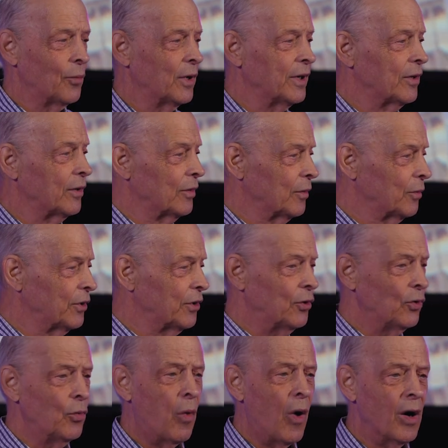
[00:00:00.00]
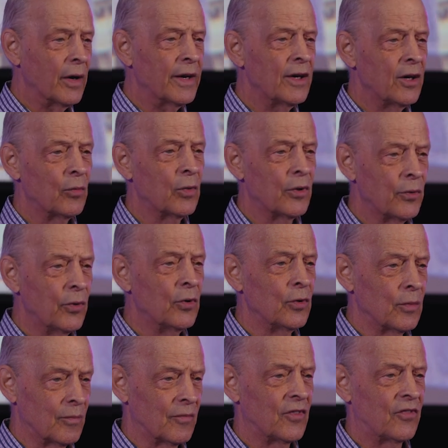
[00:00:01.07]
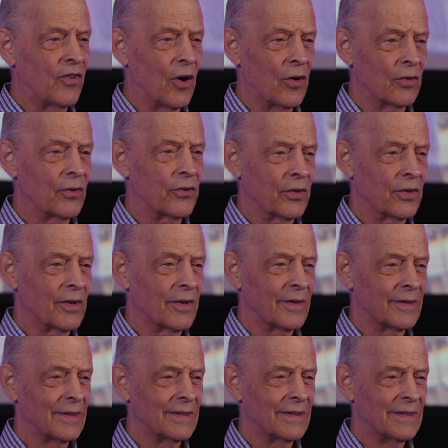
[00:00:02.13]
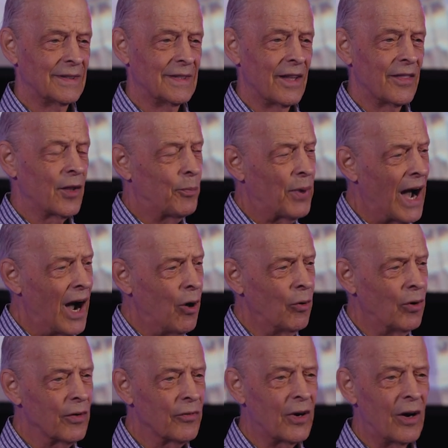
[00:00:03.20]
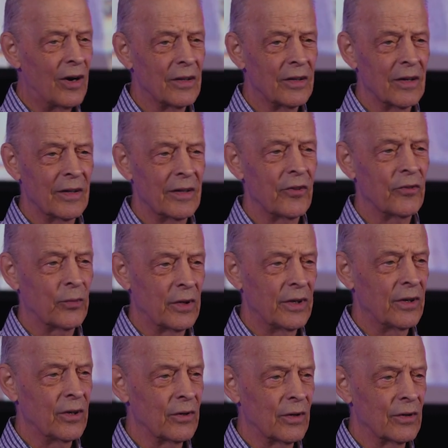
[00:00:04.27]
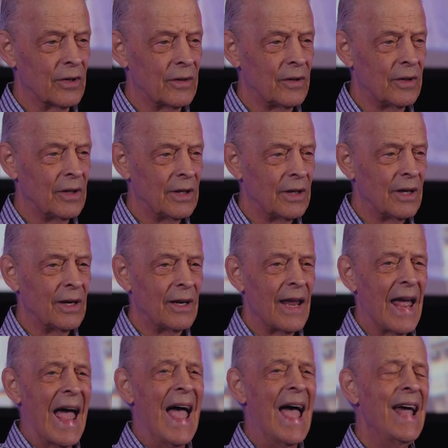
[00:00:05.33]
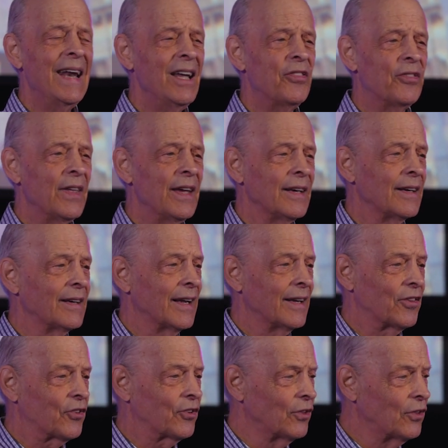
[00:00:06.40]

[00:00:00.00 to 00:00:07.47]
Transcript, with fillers: when you walk into a room, folks, the power of God that lives in you, anything that's